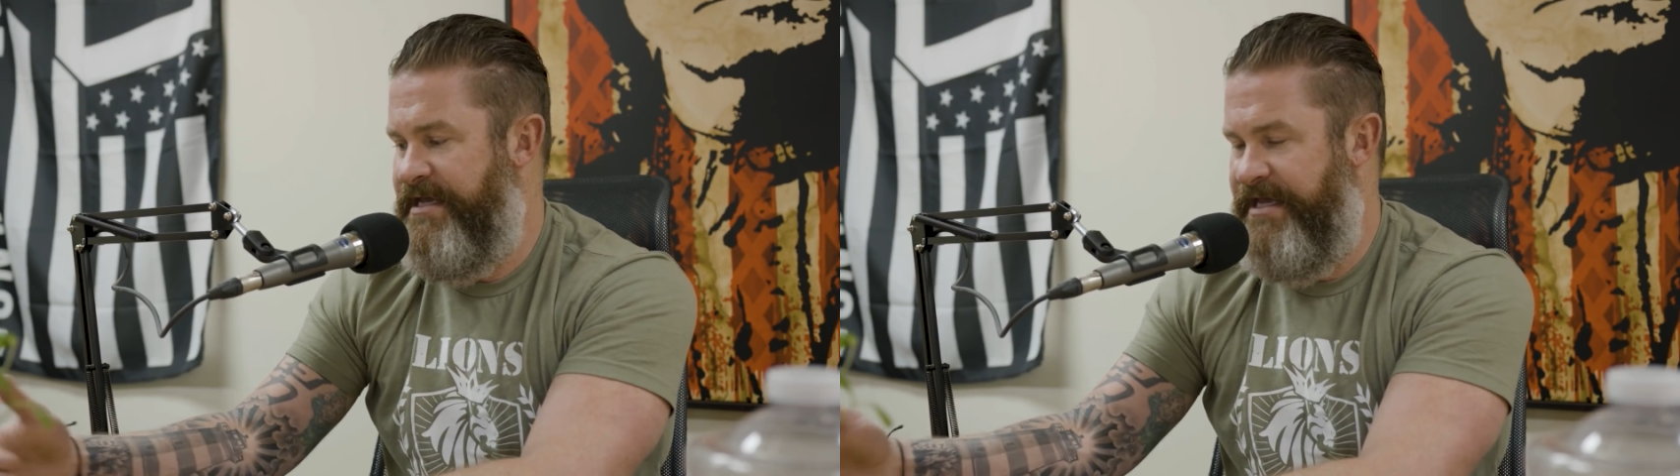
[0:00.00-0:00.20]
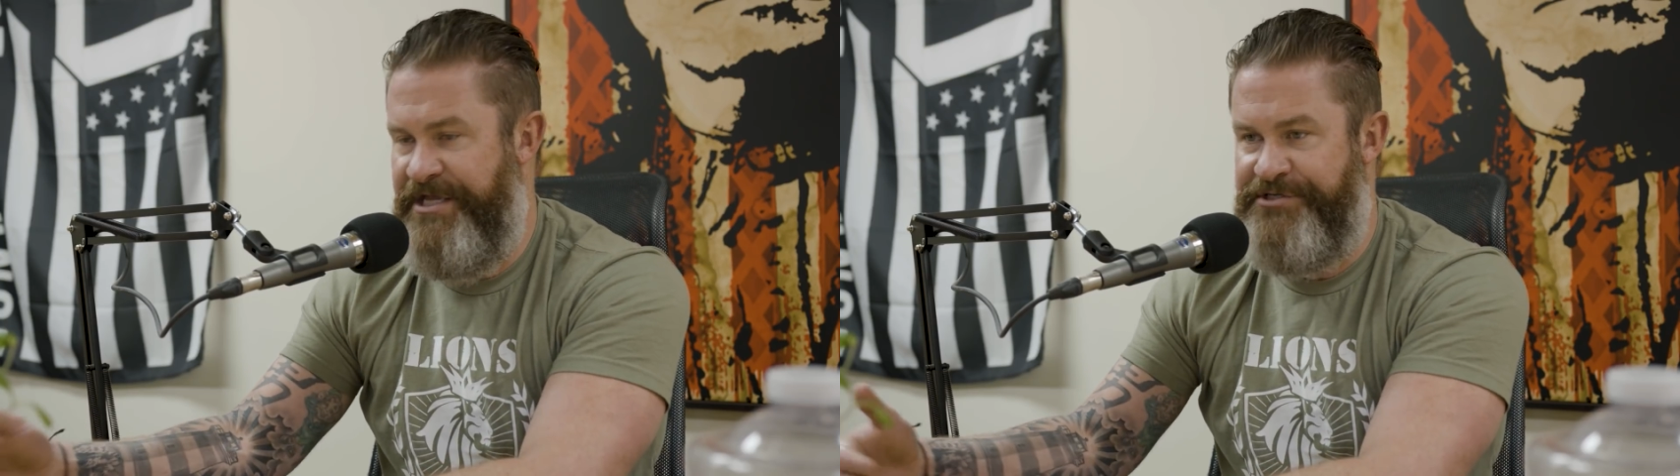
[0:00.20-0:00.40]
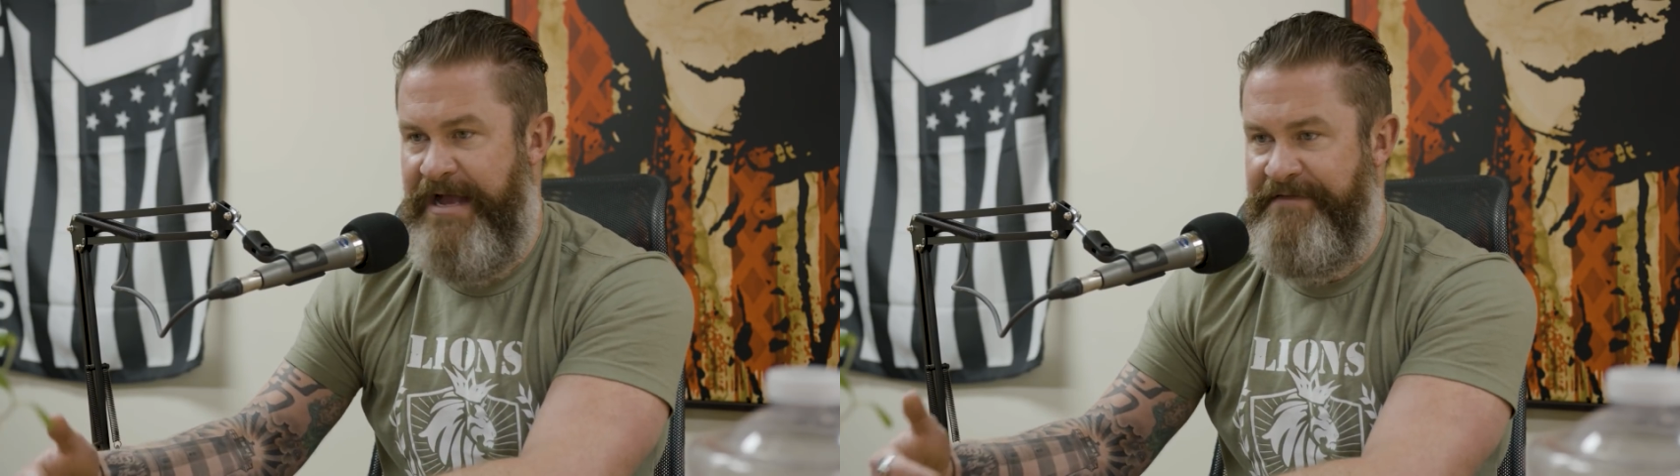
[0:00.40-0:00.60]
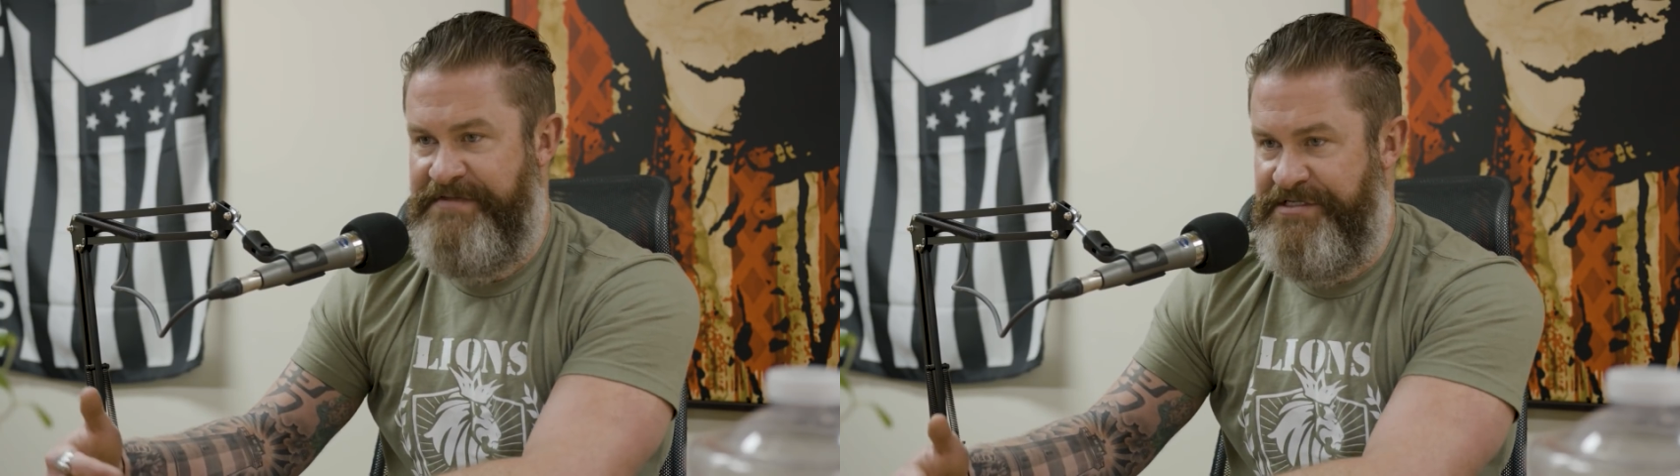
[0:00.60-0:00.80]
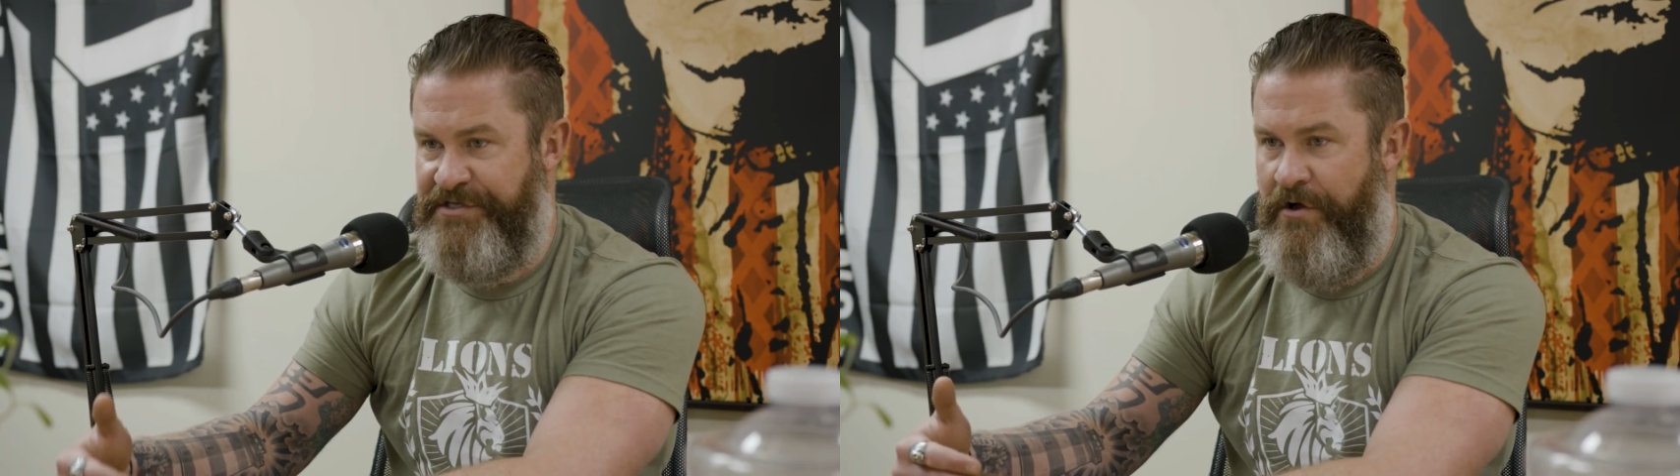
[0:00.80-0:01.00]
he
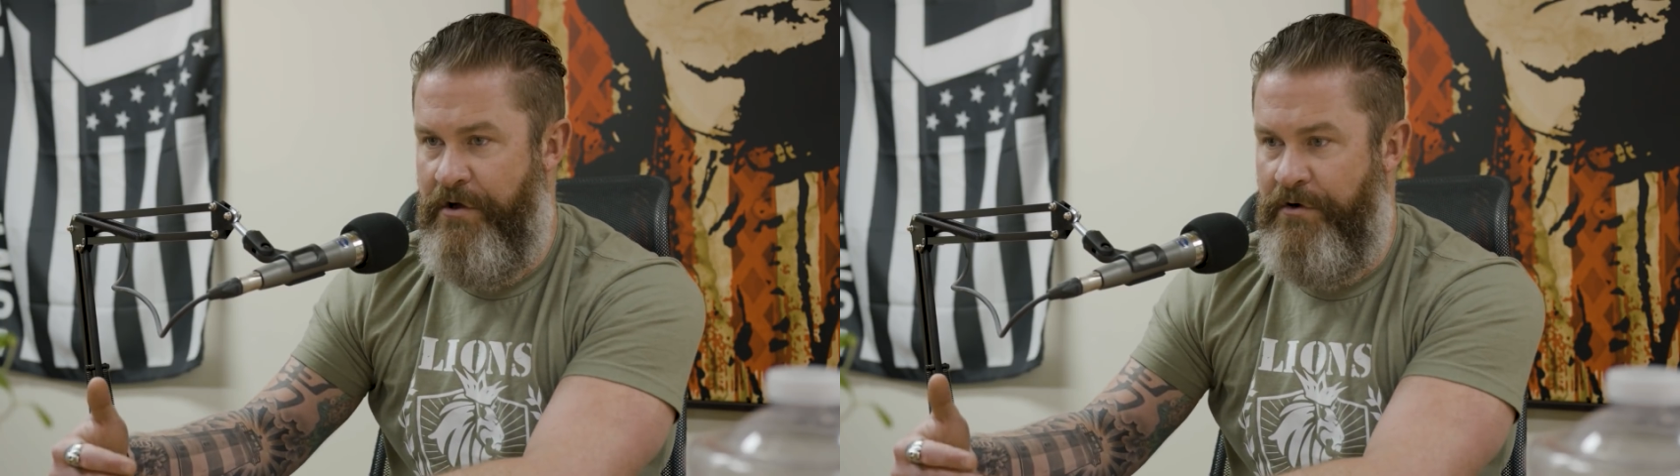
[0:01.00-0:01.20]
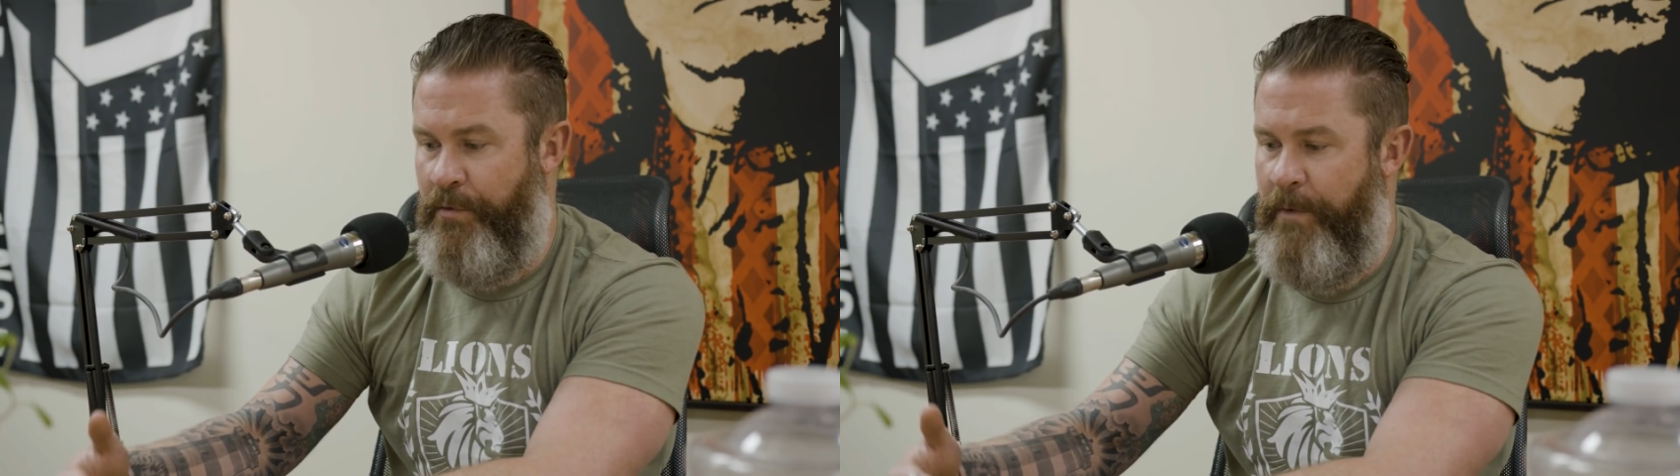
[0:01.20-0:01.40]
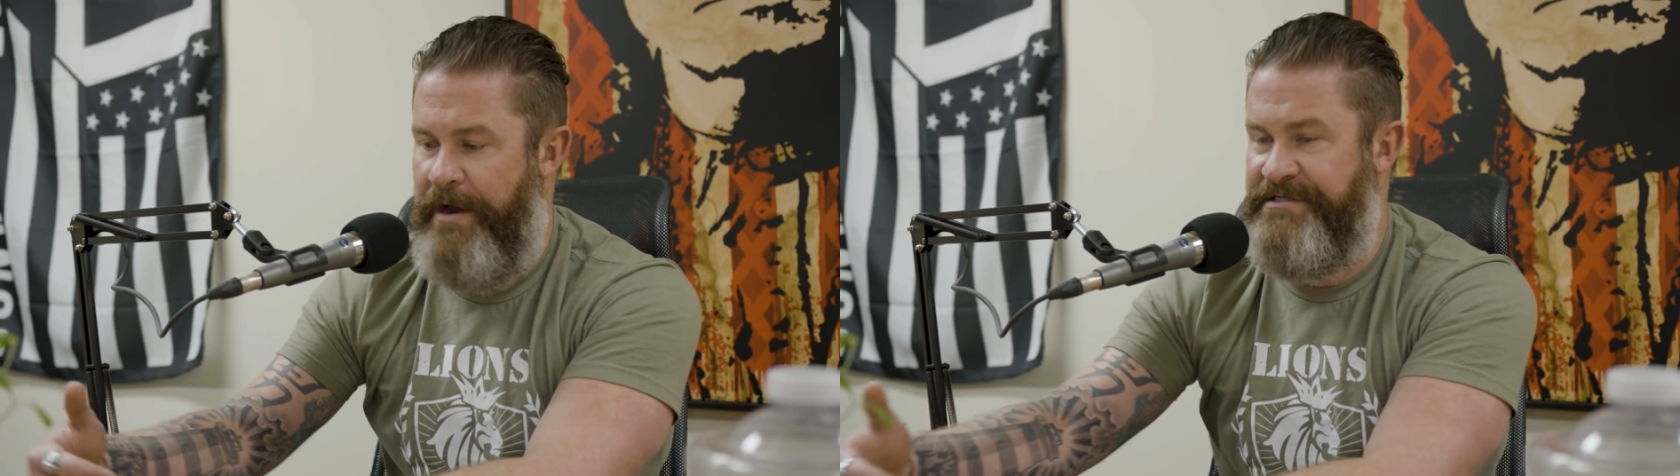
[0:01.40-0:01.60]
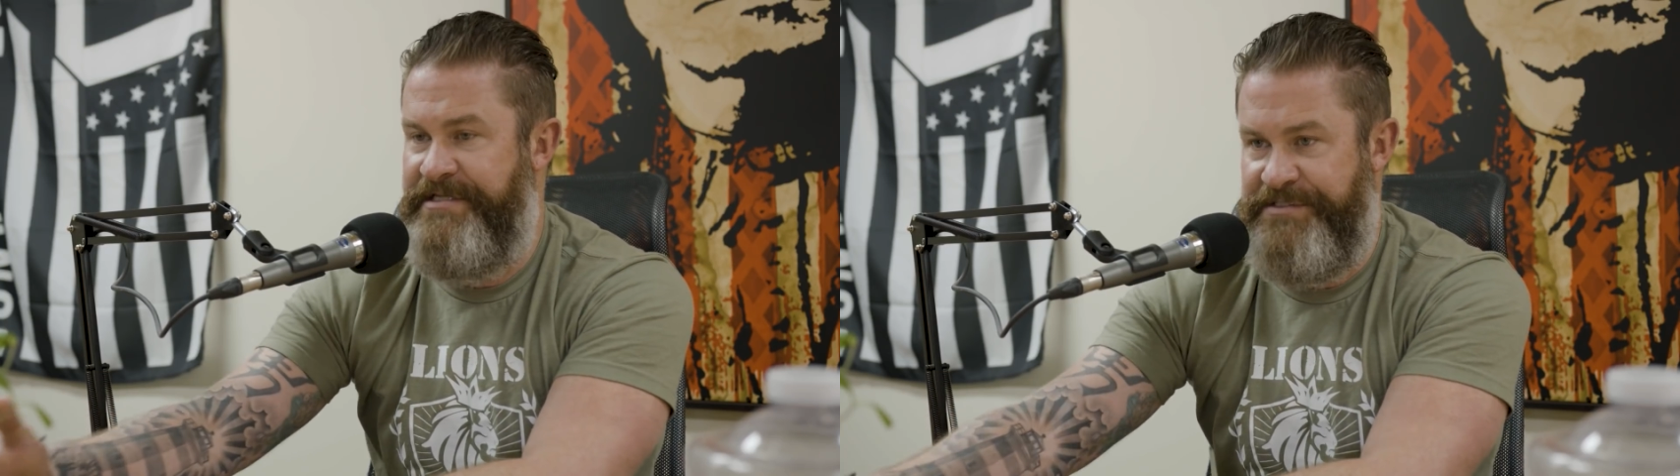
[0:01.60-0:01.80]
drives this car or wears